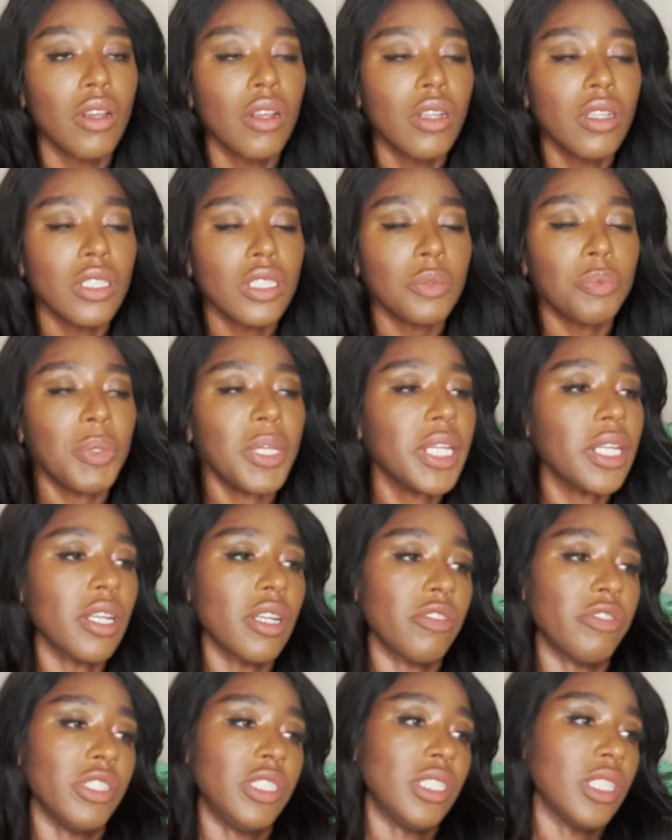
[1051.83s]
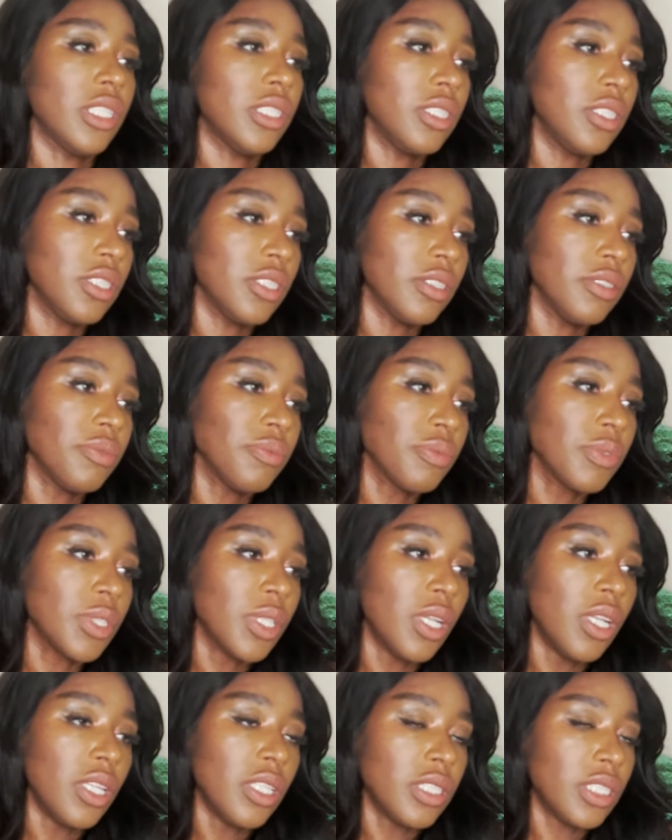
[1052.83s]
Speaking of attention,
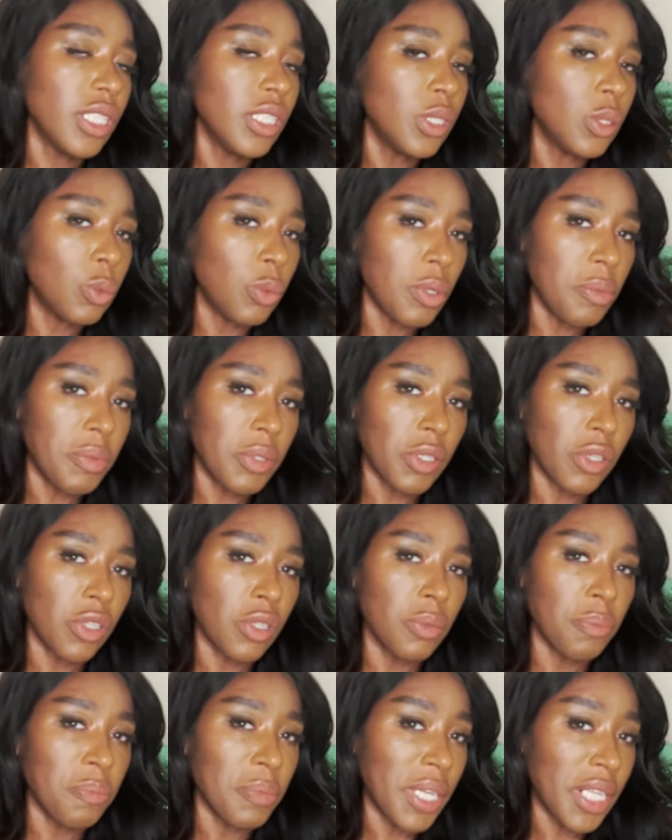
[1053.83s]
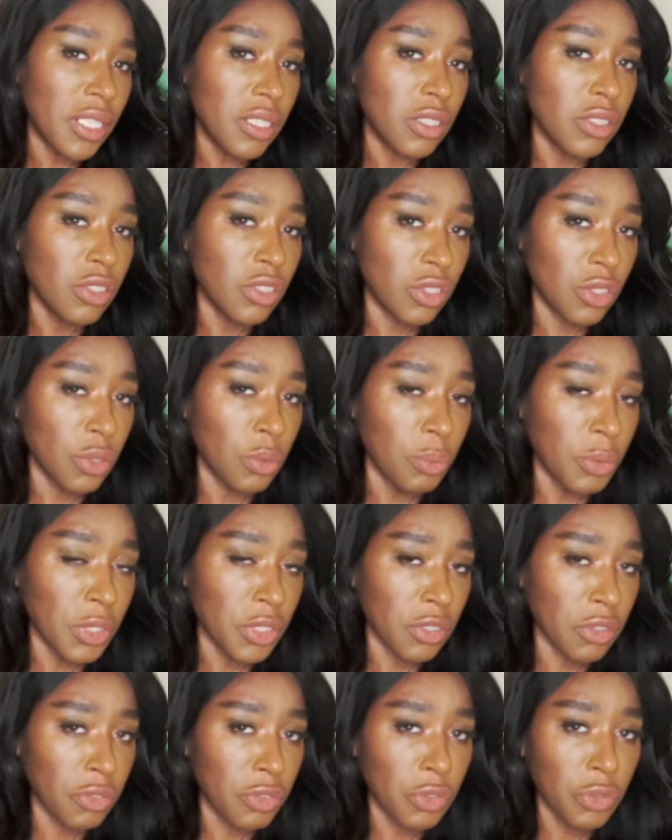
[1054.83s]
since women are the main
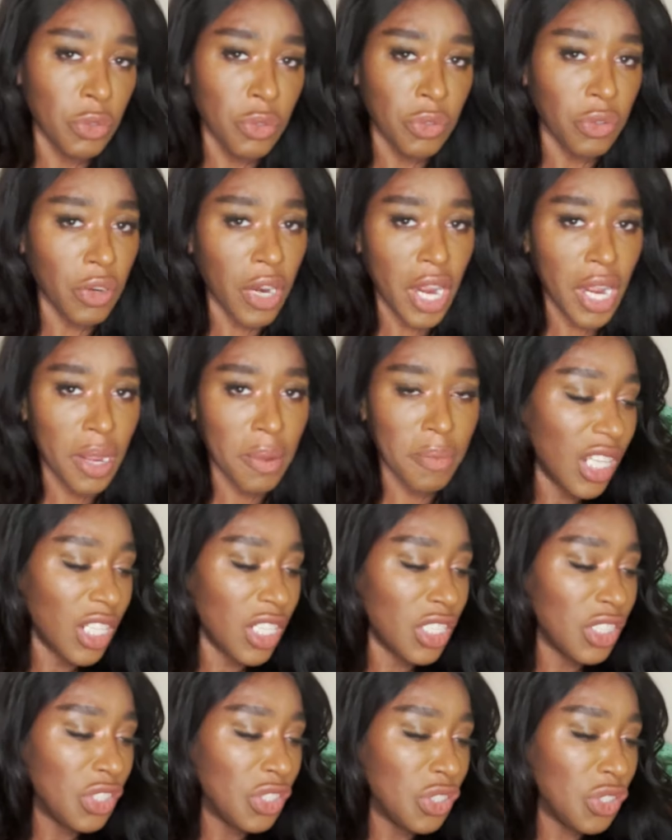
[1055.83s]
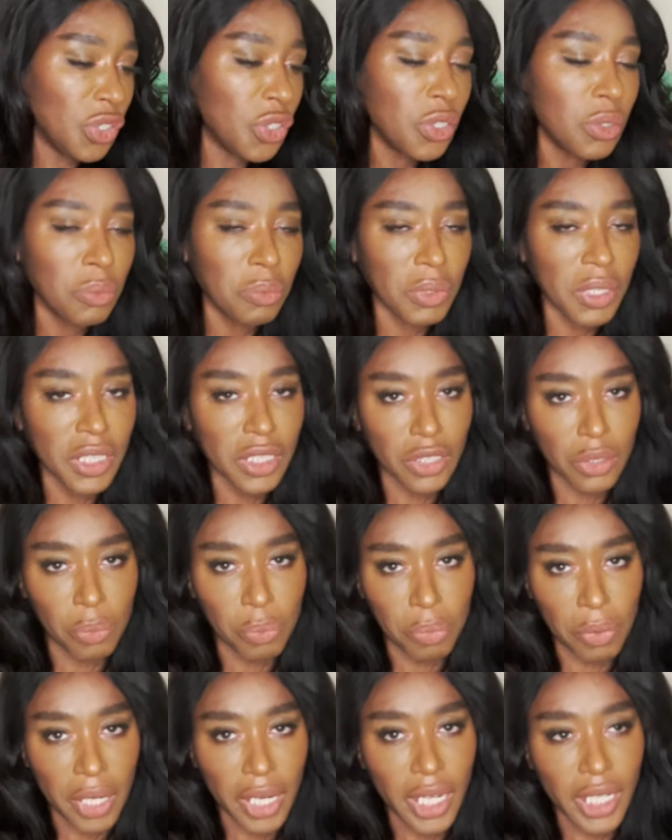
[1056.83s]
consumers of true crime, it shouldn't be a
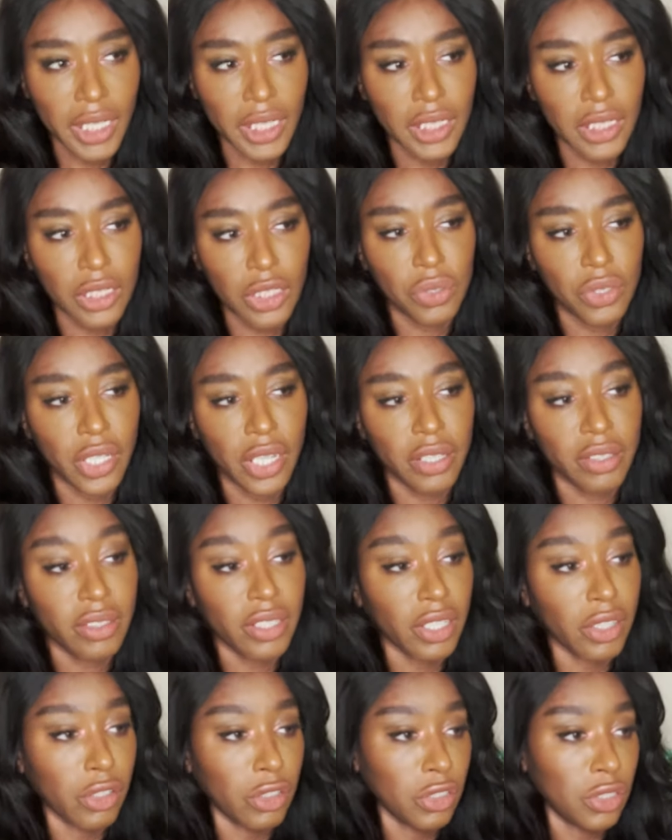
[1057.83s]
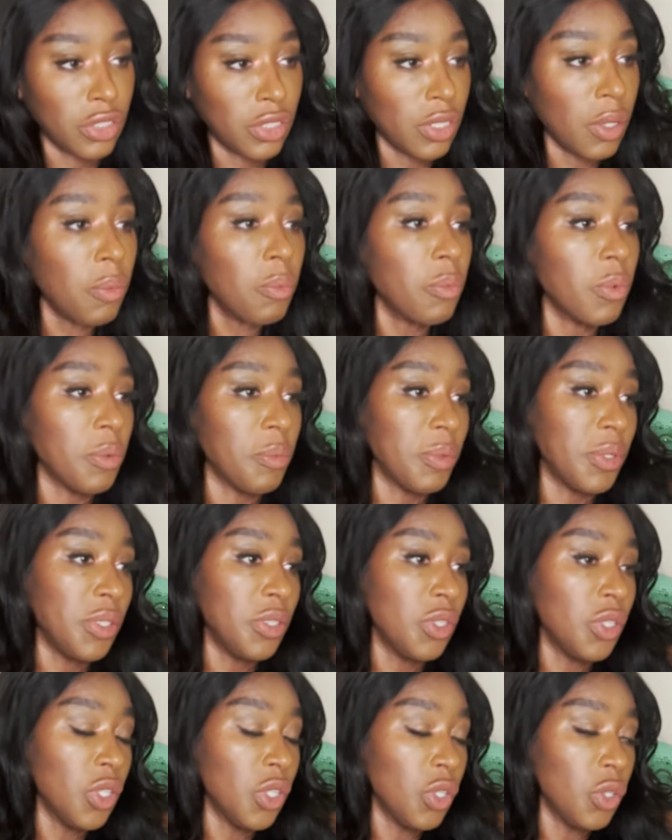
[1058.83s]
surprise that there are some
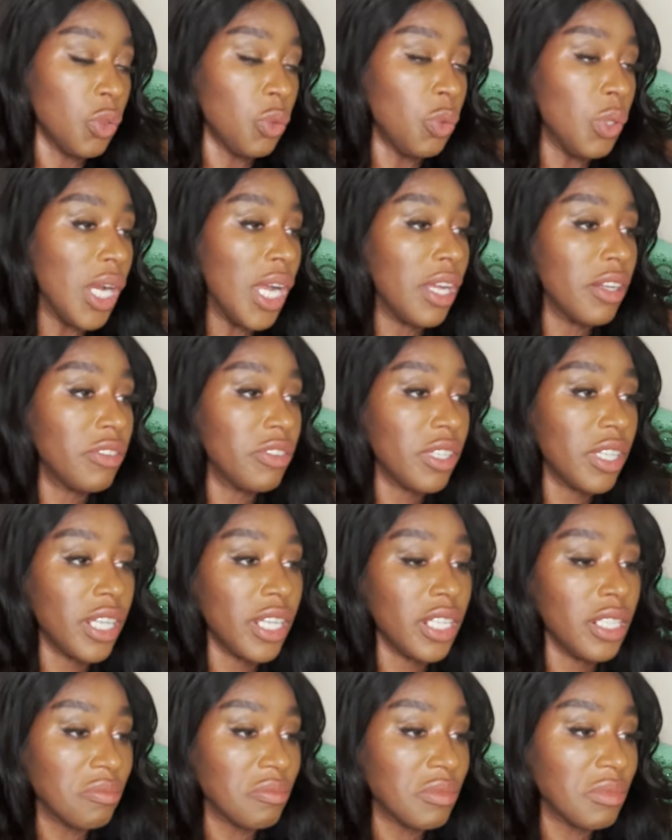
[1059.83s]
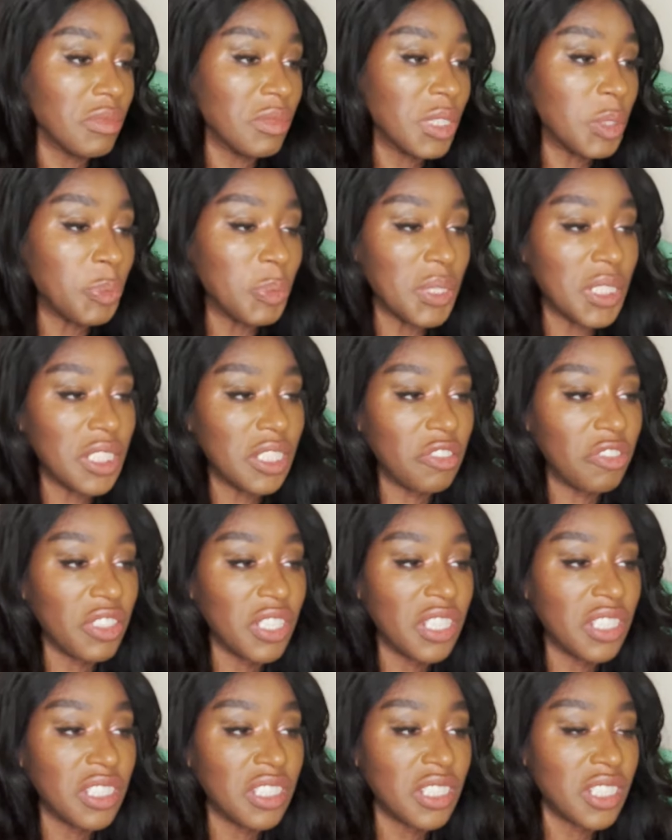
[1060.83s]
women who have a
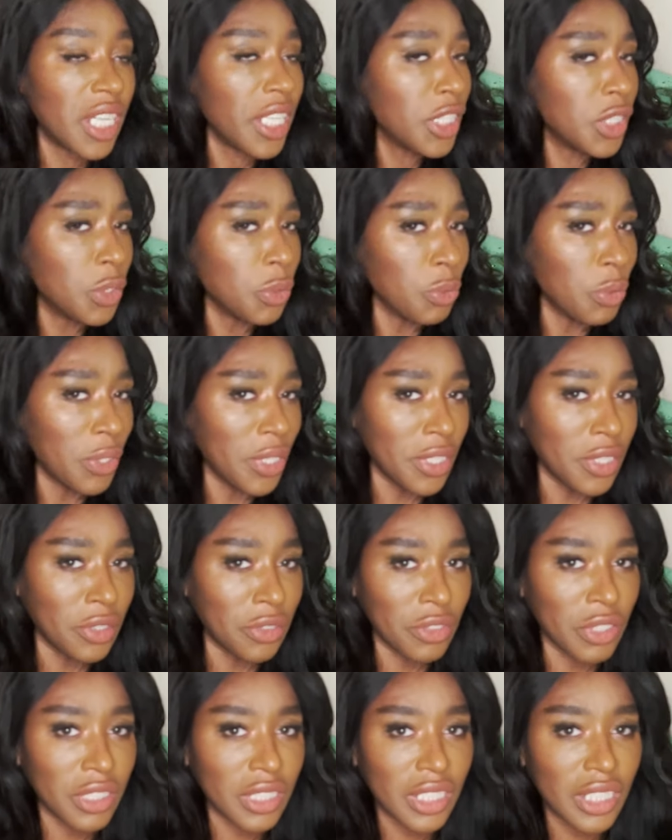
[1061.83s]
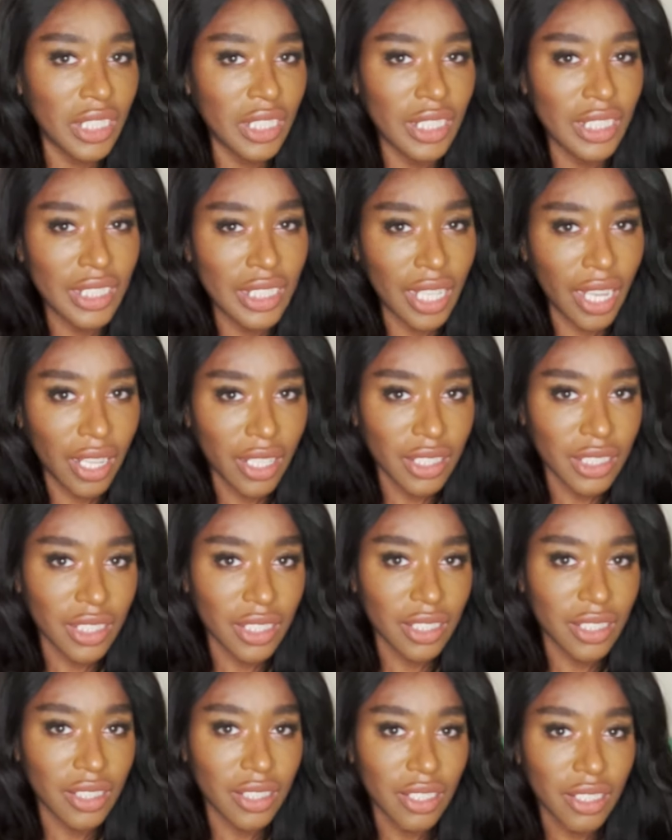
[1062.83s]
specific sexual interest in these
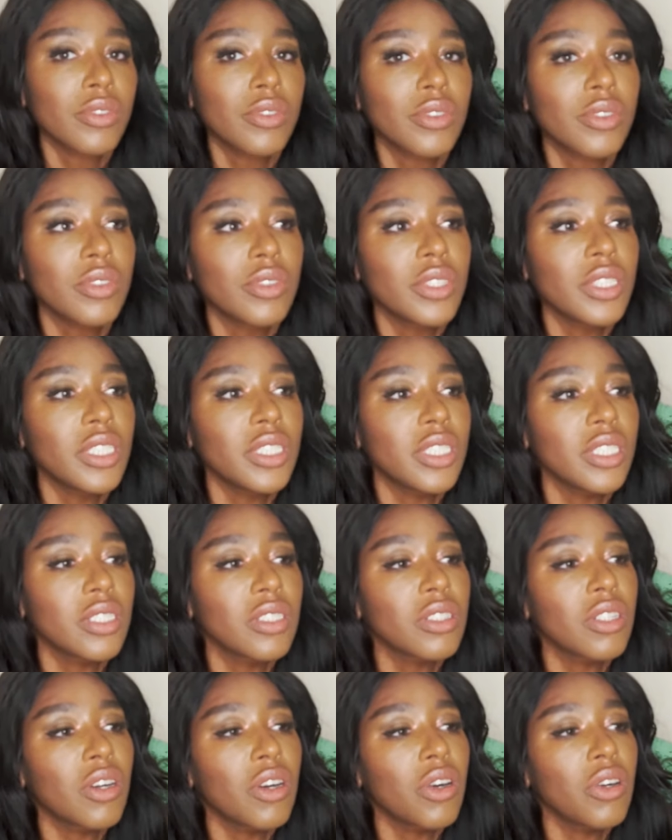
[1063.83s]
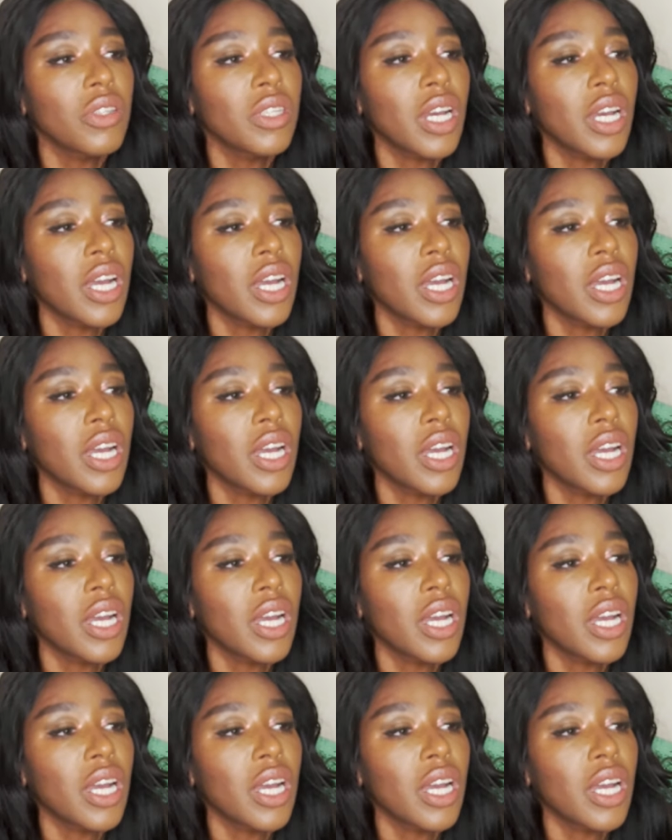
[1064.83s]
cases. This is called